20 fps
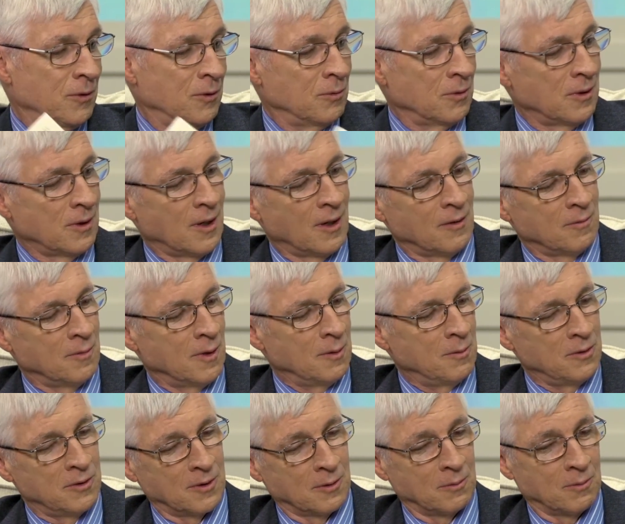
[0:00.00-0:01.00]
you would have
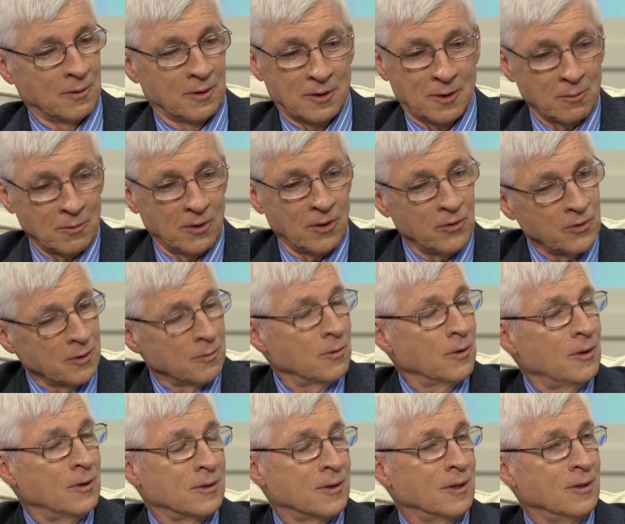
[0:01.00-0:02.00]
maybe some closing
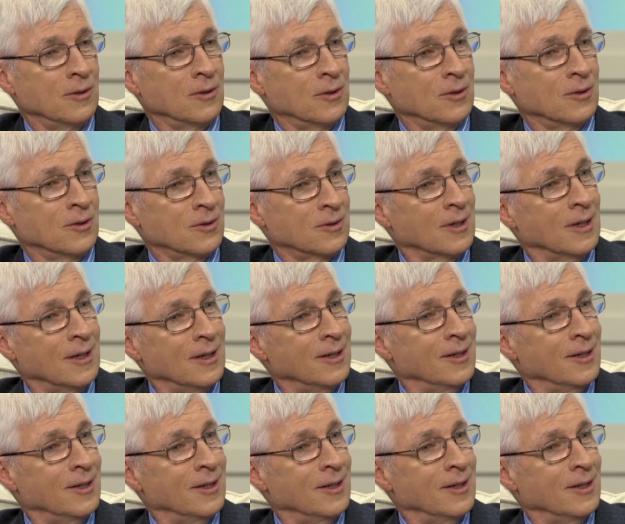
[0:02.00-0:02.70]
words that you could just